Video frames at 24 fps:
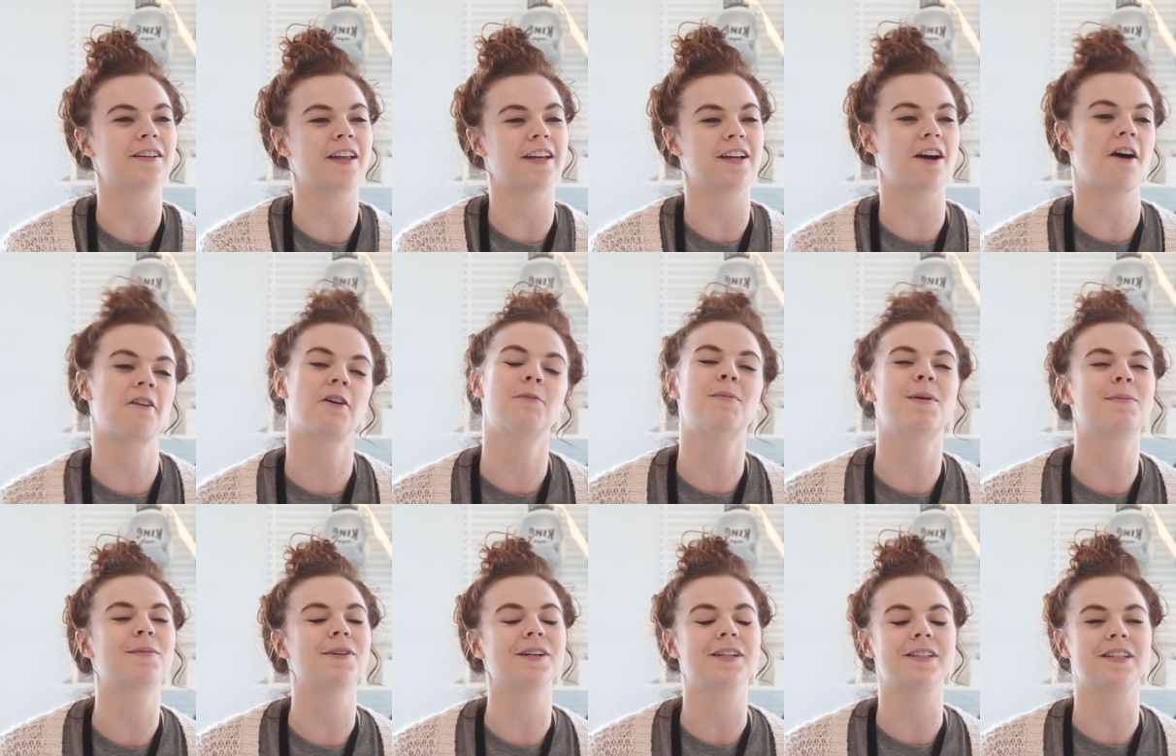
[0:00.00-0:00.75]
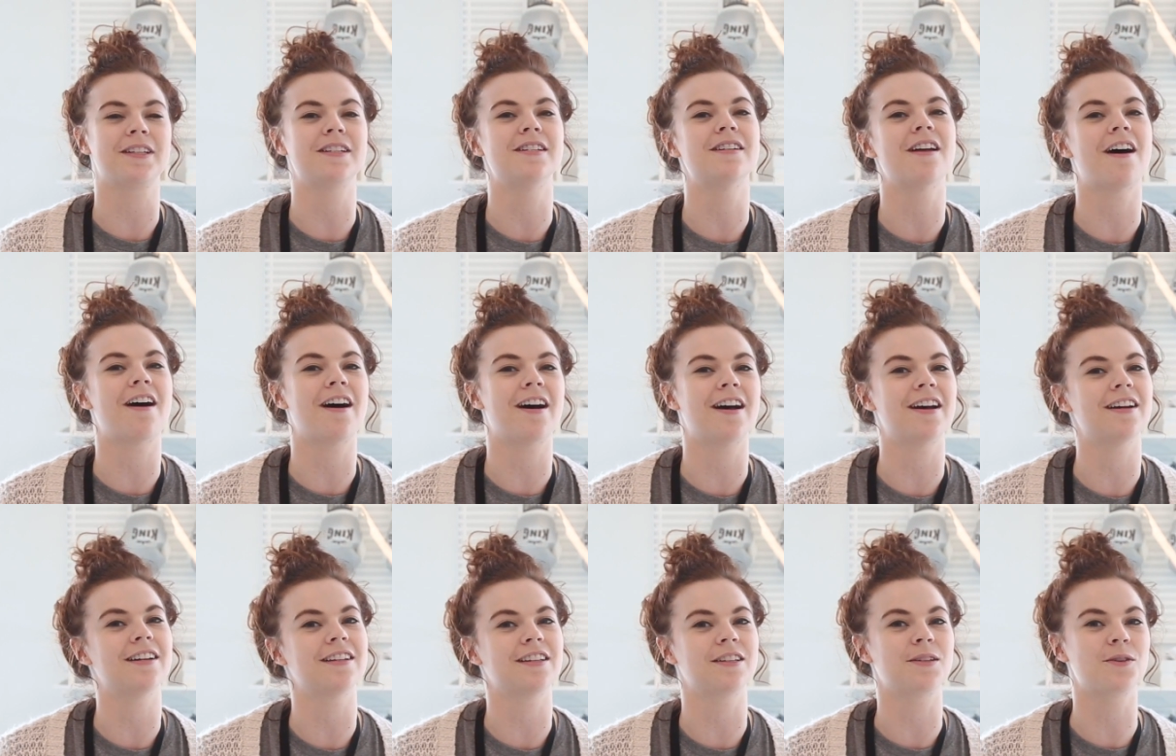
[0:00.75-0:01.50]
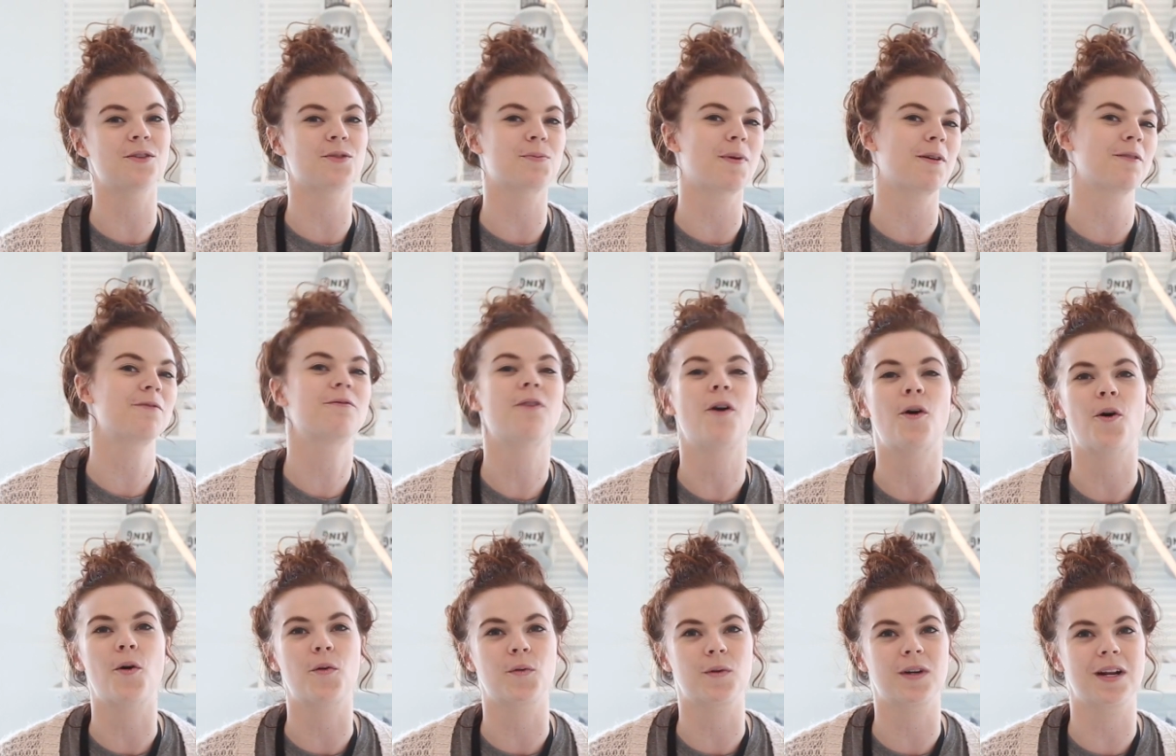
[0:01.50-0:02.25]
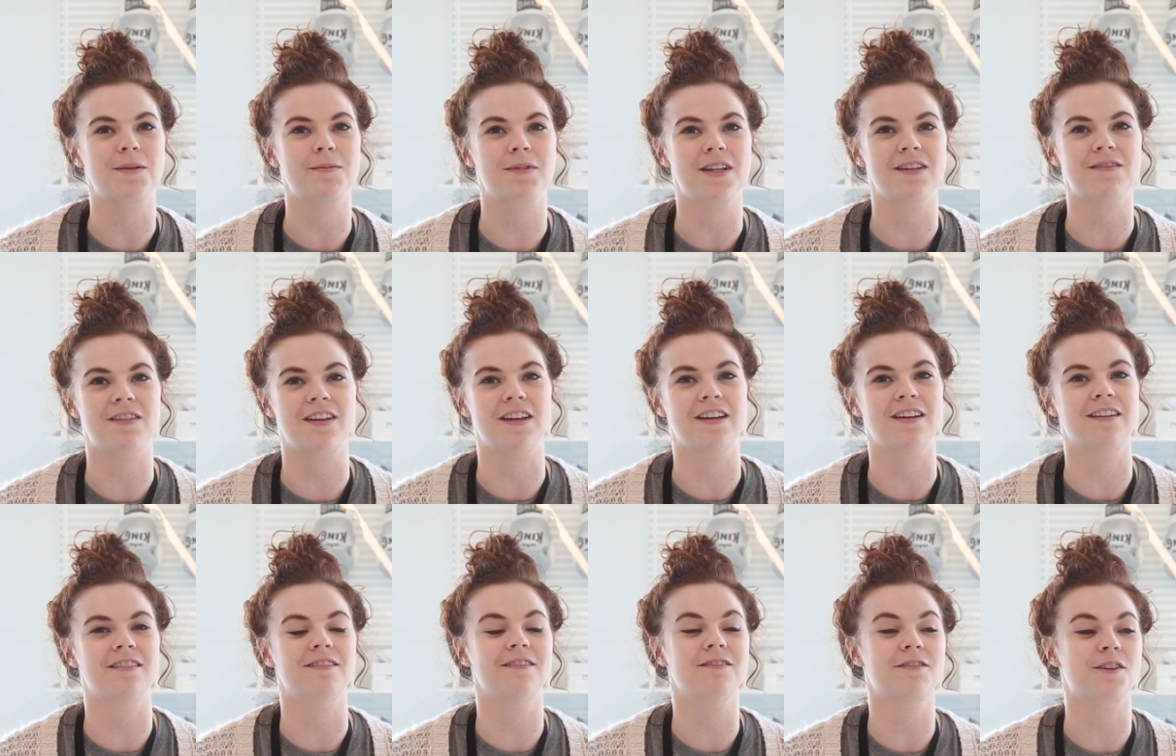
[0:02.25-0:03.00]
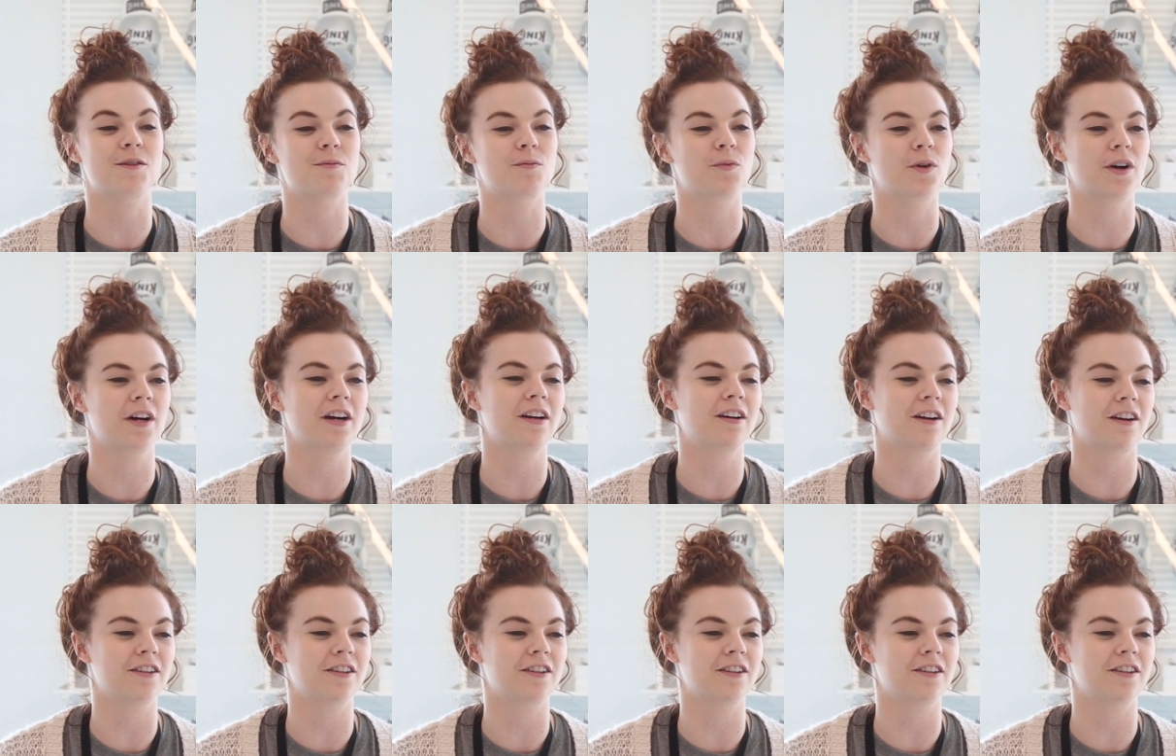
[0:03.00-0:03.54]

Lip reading: Like, I'll remember to not use my phone when I'm leaving from work.